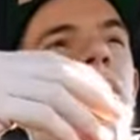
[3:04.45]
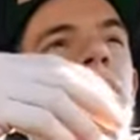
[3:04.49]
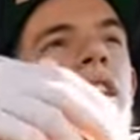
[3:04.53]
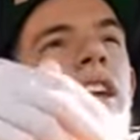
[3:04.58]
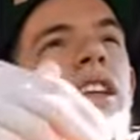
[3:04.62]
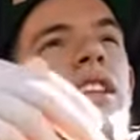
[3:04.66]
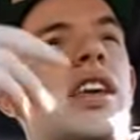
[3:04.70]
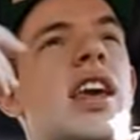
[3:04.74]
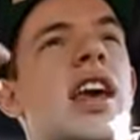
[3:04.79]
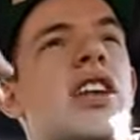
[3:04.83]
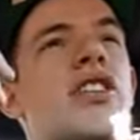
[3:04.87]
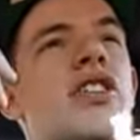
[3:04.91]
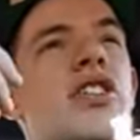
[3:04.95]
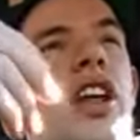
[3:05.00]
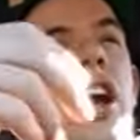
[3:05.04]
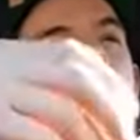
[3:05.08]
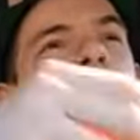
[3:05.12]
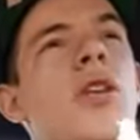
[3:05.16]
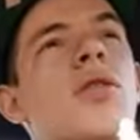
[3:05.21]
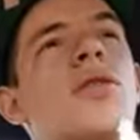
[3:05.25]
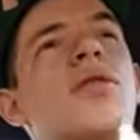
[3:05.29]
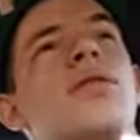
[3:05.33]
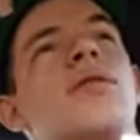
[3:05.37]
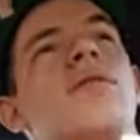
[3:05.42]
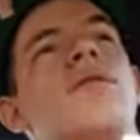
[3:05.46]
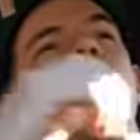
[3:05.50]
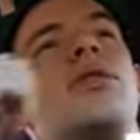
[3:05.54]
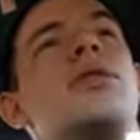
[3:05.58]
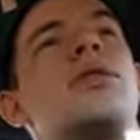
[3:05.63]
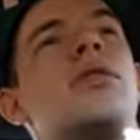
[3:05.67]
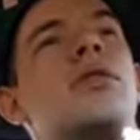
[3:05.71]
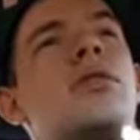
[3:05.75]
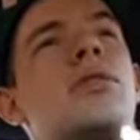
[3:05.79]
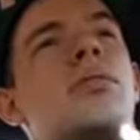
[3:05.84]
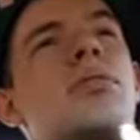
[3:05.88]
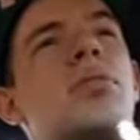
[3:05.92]
take the engine out,
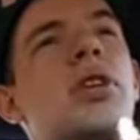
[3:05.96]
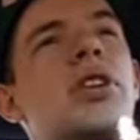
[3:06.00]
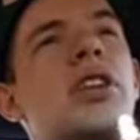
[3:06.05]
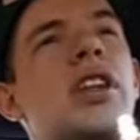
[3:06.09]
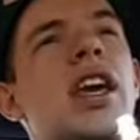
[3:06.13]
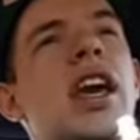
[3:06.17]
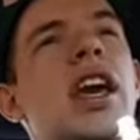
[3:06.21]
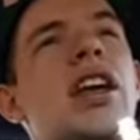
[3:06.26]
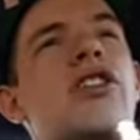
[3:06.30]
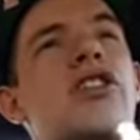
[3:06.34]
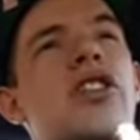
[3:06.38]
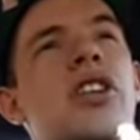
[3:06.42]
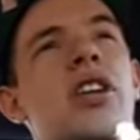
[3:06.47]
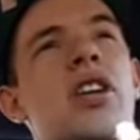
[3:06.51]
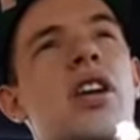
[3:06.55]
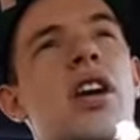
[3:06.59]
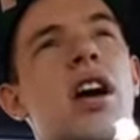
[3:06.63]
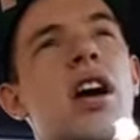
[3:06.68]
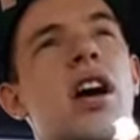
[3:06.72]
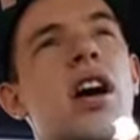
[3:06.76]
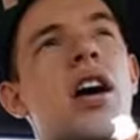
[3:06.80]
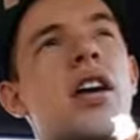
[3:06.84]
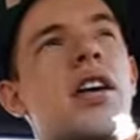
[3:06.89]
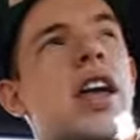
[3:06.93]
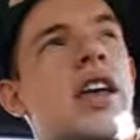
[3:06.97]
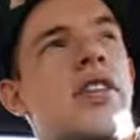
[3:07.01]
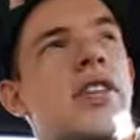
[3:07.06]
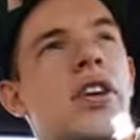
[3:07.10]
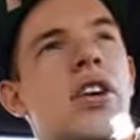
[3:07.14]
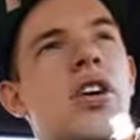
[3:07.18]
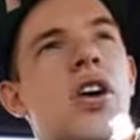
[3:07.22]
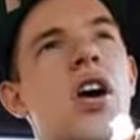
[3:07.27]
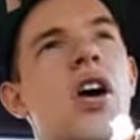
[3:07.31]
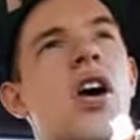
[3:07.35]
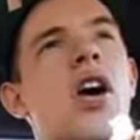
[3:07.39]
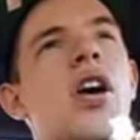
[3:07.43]
put the engine in
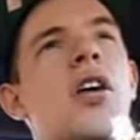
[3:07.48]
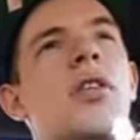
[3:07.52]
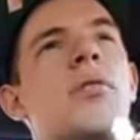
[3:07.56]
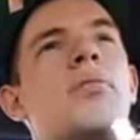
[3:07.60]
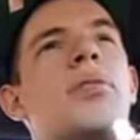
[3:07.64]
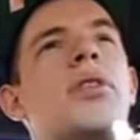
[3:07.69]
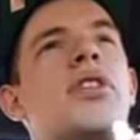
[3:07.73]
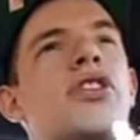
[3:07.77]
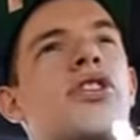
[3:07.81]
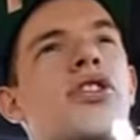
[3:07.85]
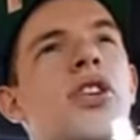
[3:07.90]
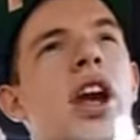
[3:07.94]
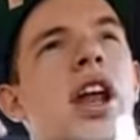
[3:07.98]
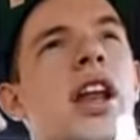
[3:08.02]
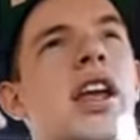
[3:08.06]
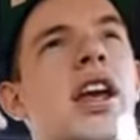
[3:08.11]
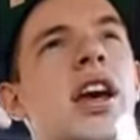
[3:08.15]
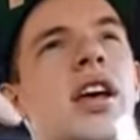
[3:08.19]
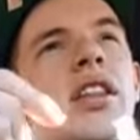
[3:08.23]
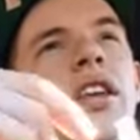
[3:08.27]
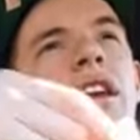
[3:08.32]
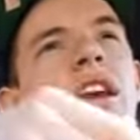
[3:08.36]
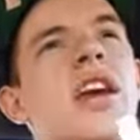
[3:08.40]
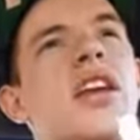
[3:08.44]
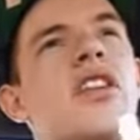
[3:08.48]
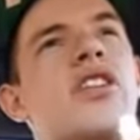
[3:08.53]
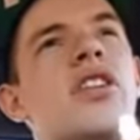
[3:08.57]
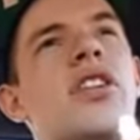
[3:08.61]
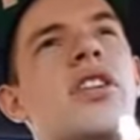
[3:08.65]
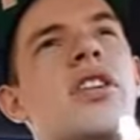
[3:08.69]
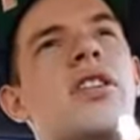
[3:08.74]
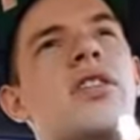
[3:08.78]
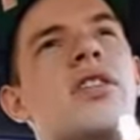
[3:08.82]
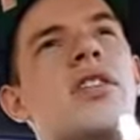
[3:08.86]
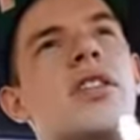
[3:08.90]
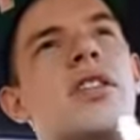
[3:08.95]
the car, put the tranny on the
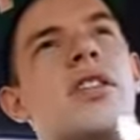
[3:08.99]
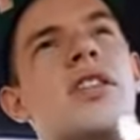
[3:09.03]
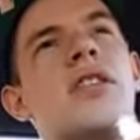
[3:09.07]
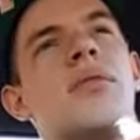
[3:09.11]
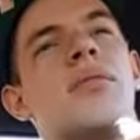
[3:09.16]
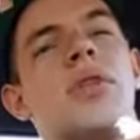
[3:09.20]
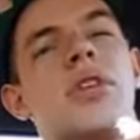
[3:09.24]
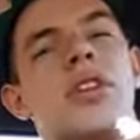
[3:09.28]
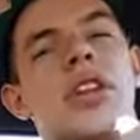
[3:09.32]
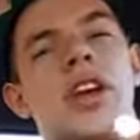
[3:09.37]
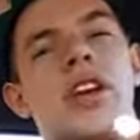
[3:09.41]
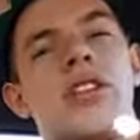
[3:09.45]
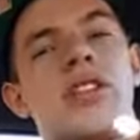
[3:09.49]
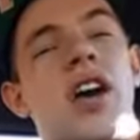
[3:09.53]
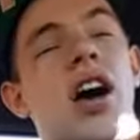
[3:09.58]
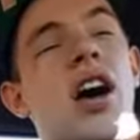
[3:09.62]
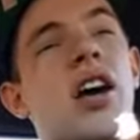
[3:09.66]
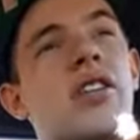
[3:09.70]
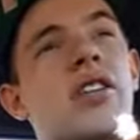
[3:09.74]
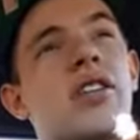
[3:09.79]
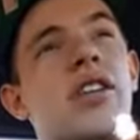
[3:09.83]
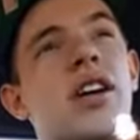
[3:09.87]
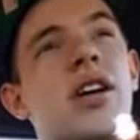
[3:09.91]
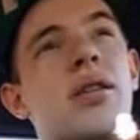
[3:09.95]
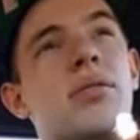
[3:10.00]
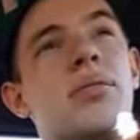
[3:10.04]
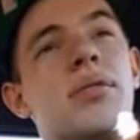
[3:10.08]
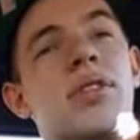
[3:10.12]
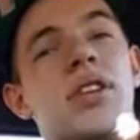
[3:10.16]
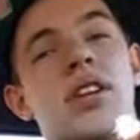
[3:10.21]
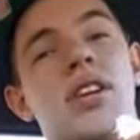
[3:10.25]
engine, put the exhaust up.